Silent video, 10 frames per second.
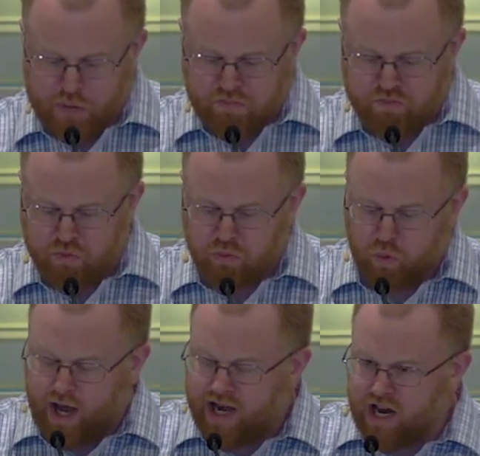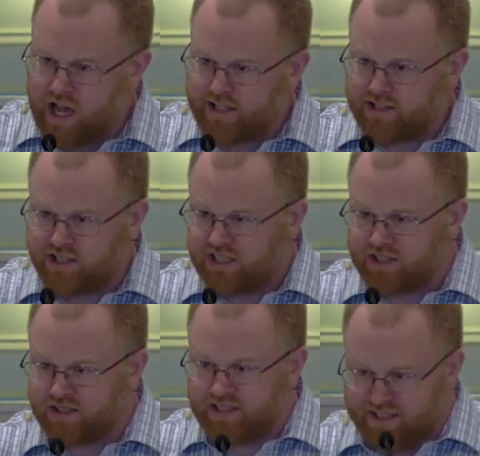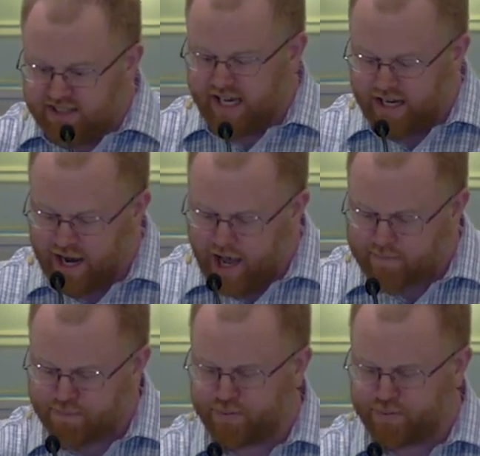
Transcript: why not just sin it up?